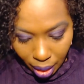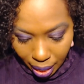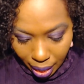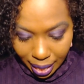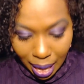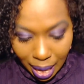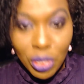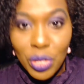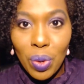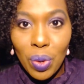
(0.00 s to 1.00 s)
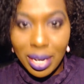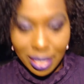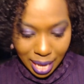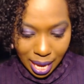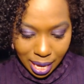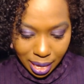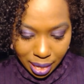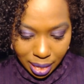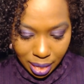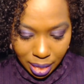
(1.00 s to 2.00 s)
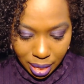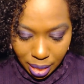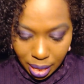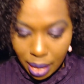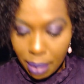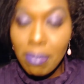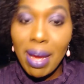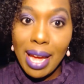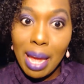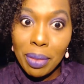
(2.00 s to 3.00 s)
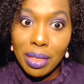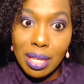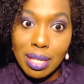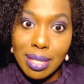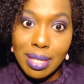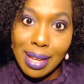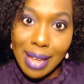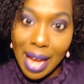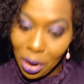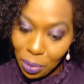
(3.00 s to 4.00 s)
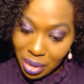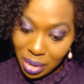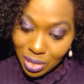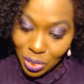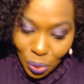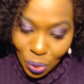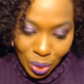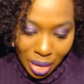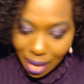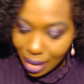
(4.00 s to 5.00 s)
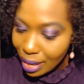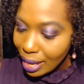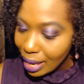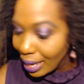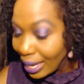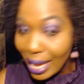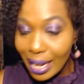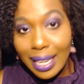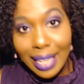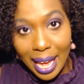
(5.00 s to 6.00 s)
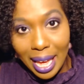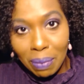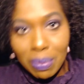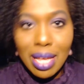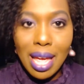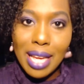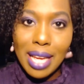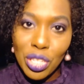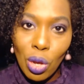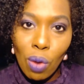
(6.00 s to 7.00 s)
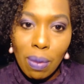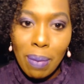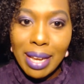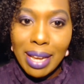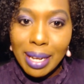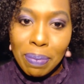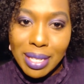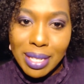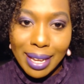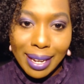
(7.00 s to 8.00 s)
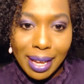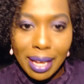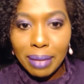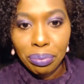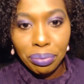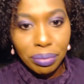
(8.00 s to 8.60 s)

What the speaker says: And I'm just going to take my Amethyst liner pencil, again, G.L.A.M.'s, and just go over my lips again.